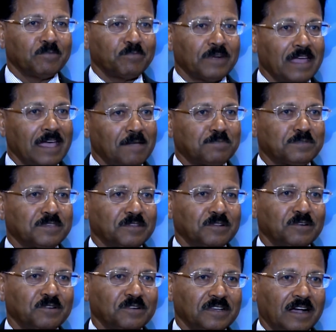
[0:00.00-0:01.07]
perhaps, you
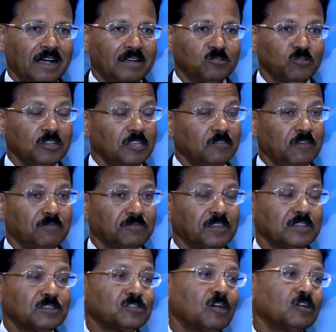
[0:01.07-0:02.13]
know,
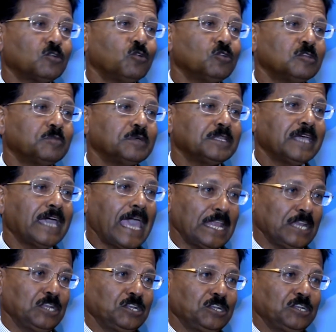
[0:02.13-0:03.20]
2015 is not going to be the end.
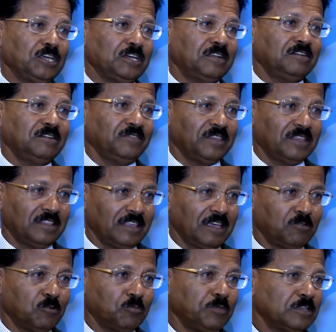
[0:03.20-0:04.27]
You know? There
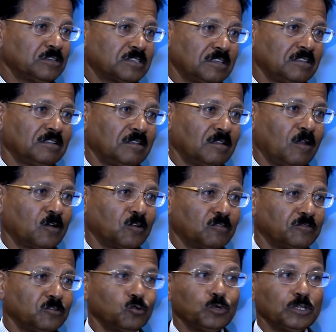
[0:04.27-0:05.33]
will be still a lot
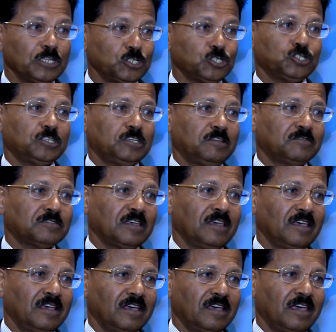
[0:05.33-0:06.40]
of new initiatives
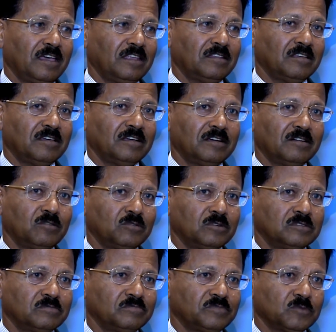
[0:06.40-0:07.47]
and
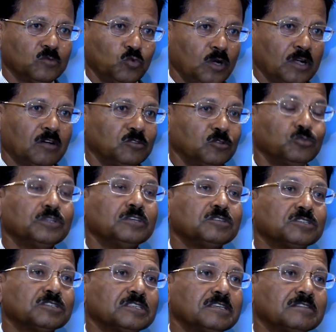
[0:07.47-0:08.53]
work on new
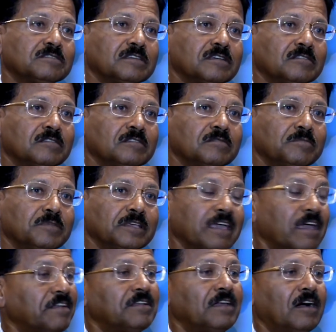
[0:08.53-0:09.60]
initiatives that will be
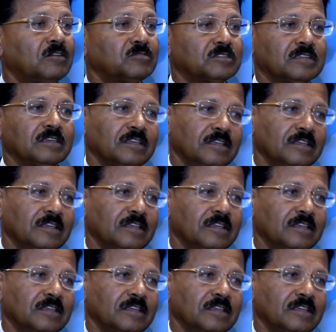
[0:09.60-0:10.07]
carried out.